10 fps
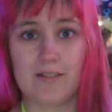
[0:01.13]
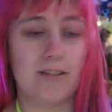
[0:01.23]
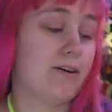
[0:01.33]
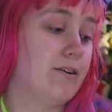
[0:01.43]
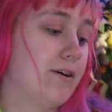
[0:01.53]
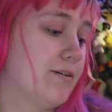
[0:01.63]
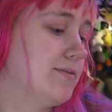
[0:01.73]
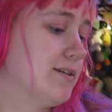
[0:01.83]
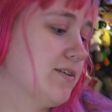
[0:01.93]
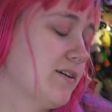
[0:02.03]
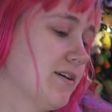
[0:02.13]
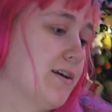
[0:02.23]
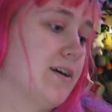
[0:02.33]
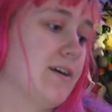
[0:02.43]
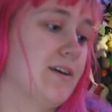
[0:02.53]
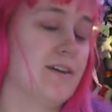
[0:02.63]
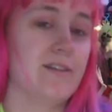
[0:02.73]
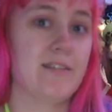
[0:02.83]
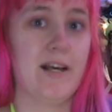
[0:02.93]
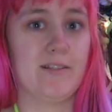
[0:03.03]
So I'm doing
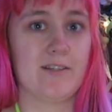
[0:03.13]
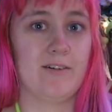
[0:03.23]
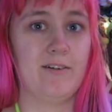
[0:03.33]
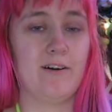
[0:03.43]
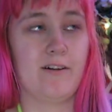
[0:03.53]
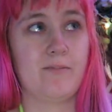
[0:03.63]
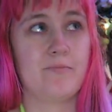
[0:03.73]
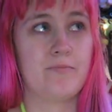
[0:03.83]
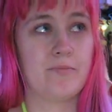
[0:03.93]
a Doll's Kill haul.